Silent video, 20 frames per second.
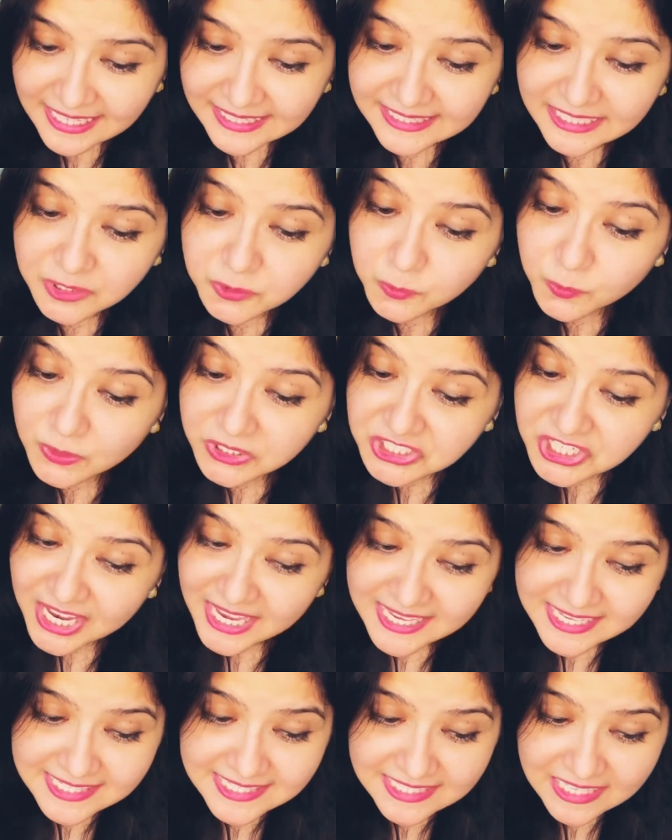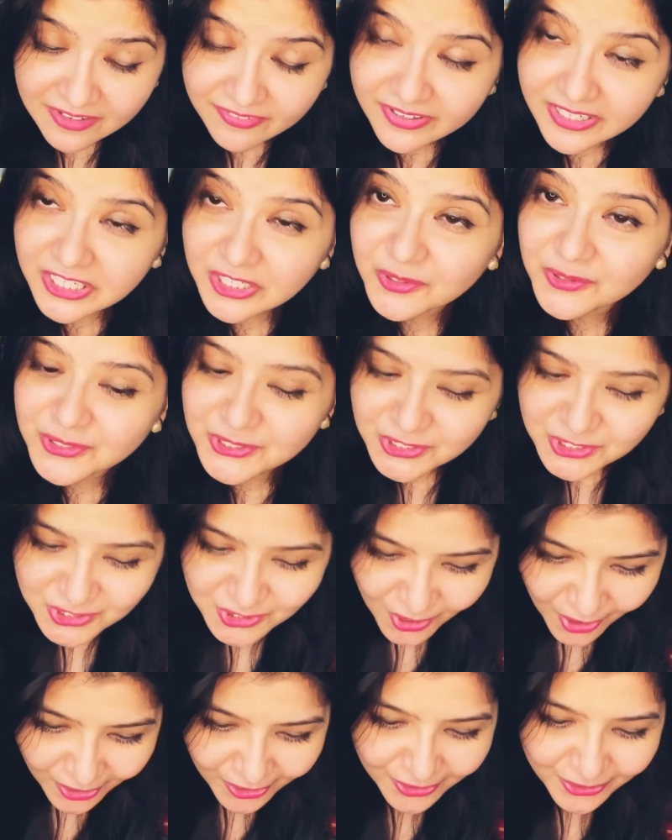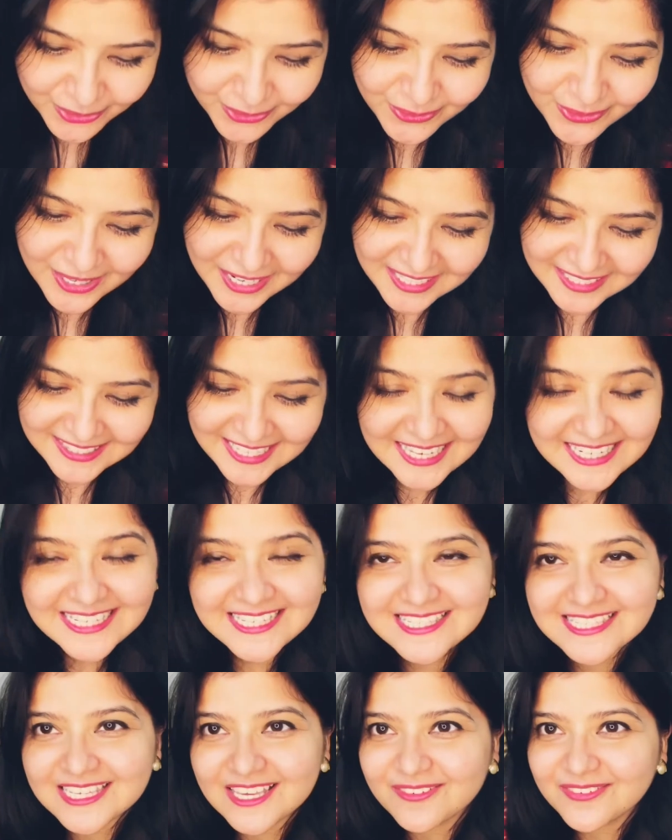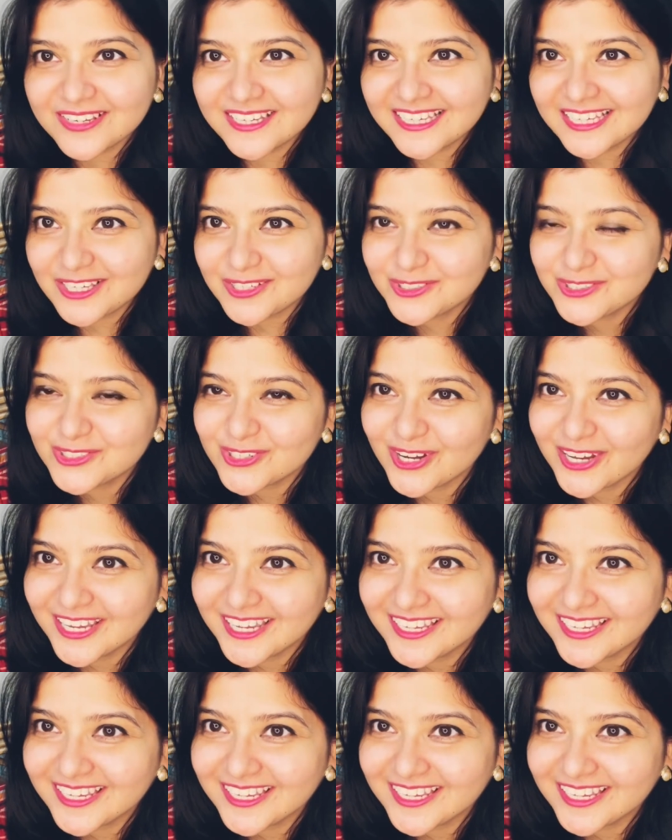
that which has given you sorrow that is giving you joy.